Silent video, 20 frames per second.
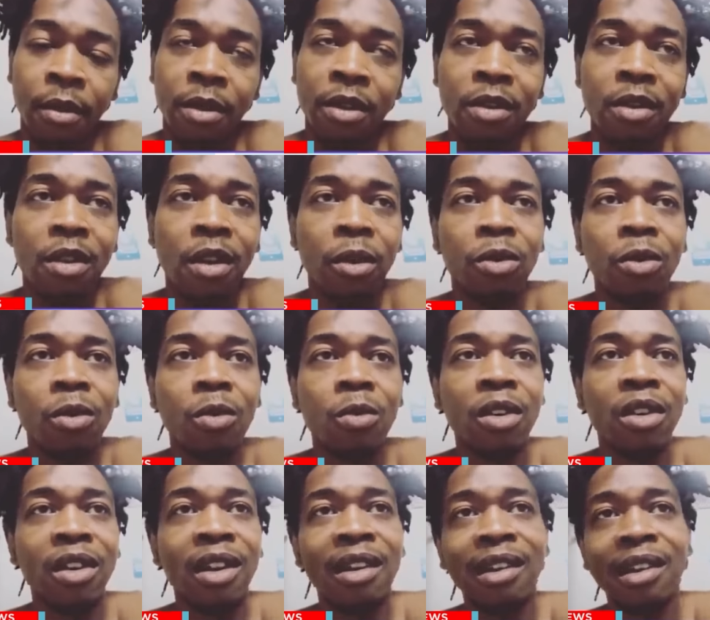When you go through
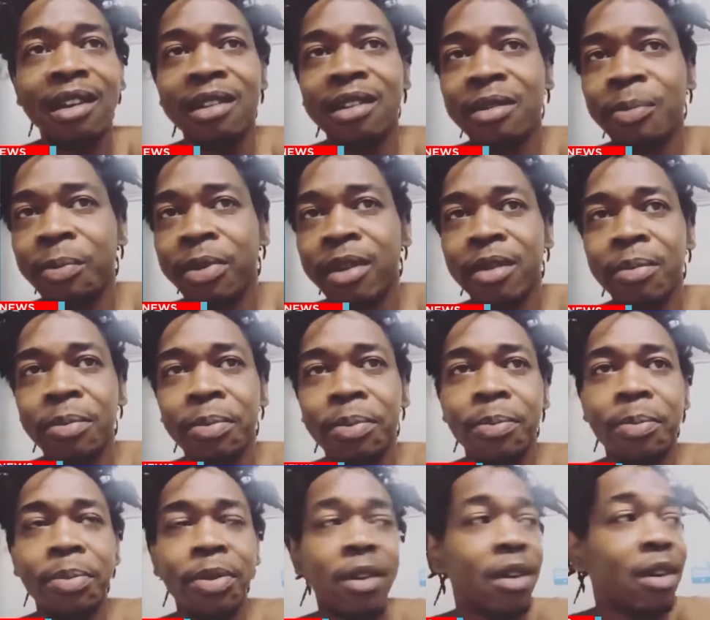what that nigga put
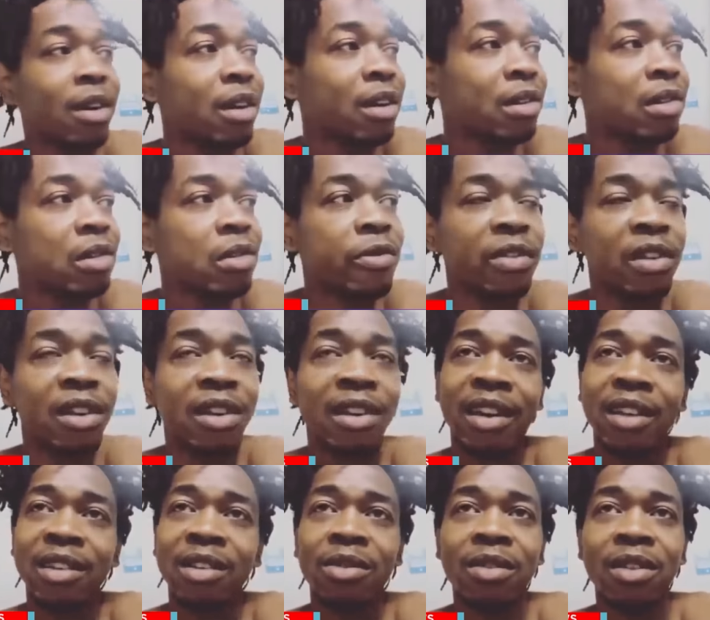put a nigga through for the
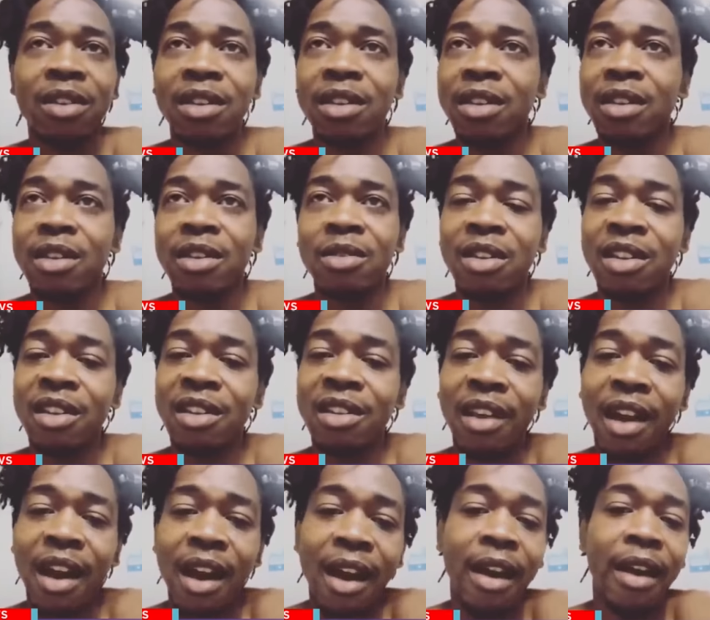last 20 years, you get
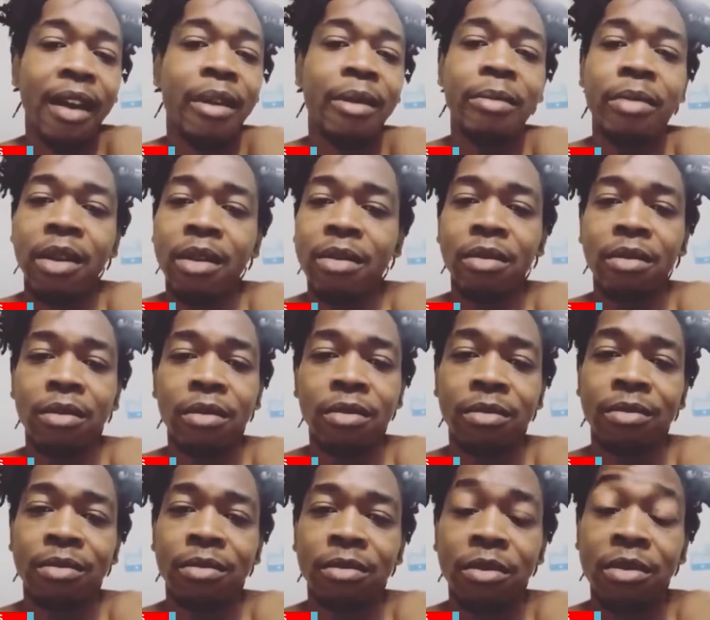tired, bro.
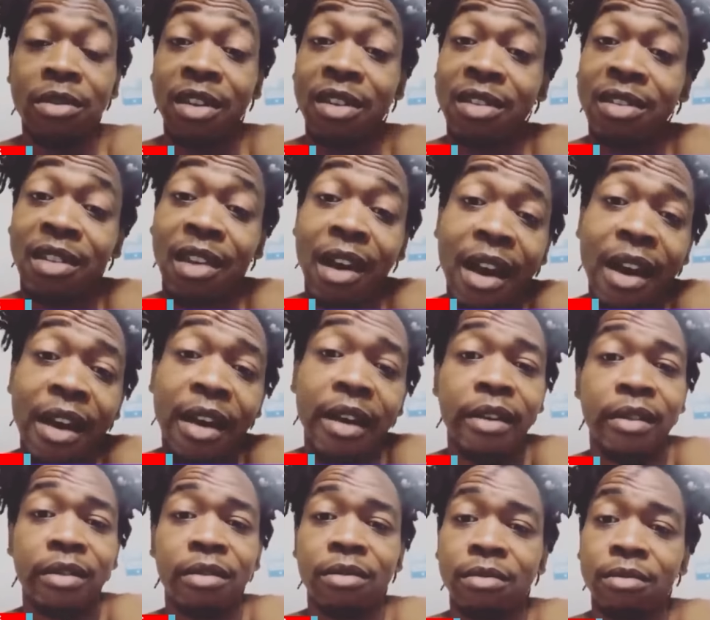You just
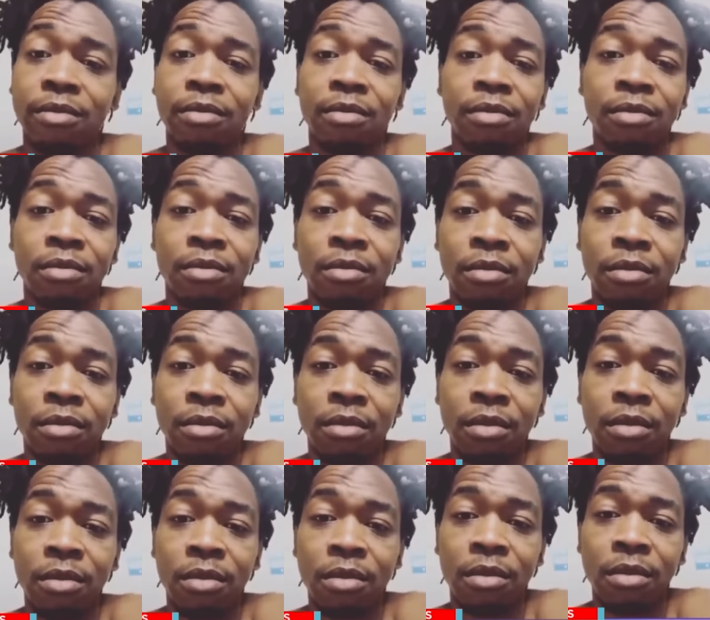tired.
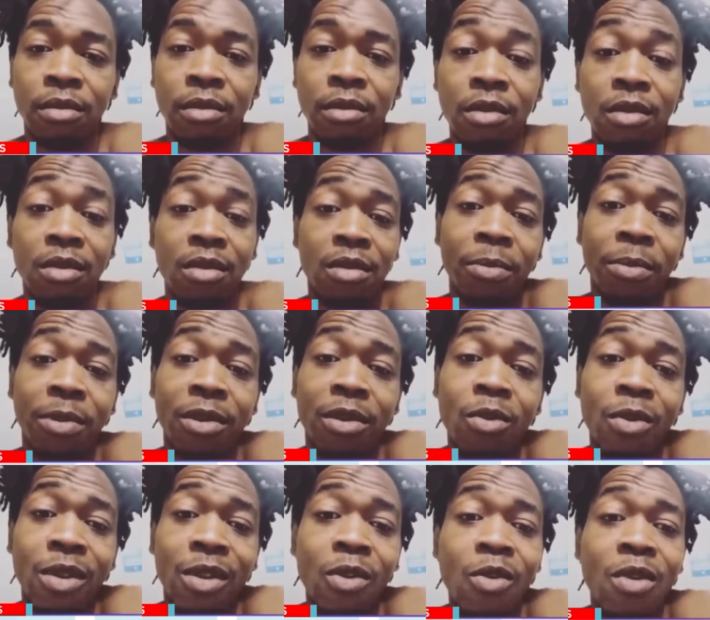You you
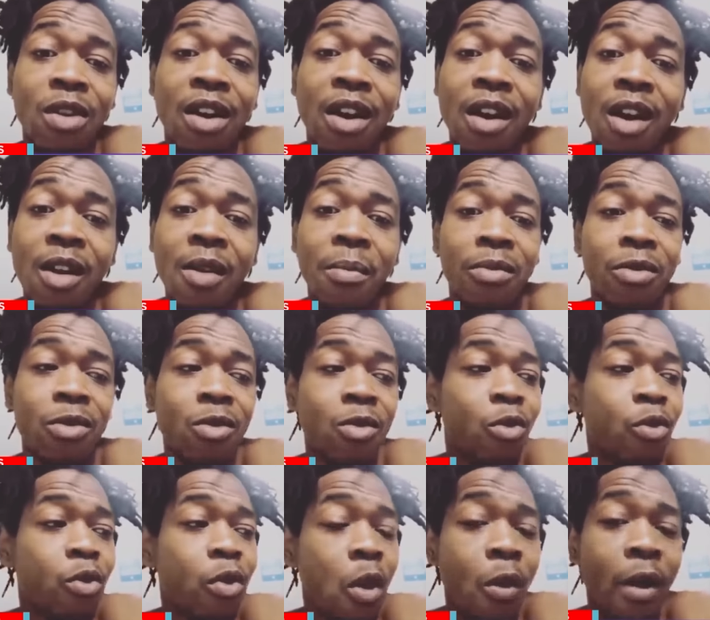you, you come,
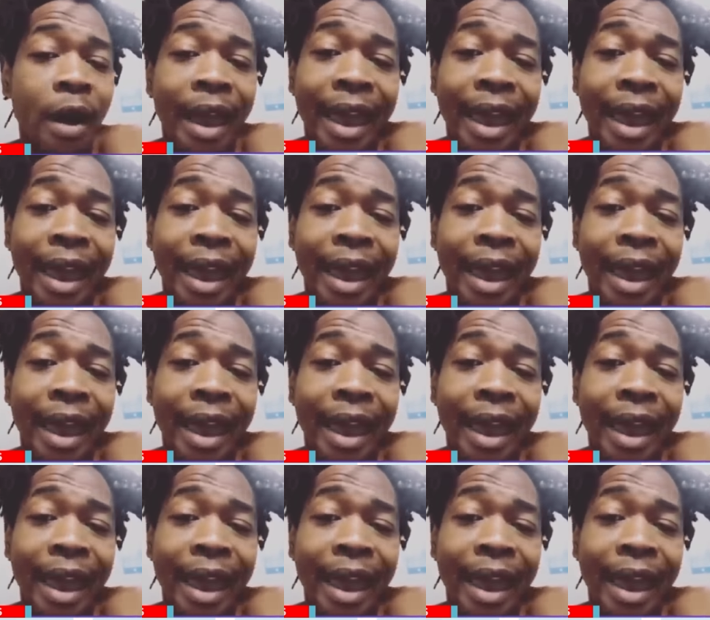you grow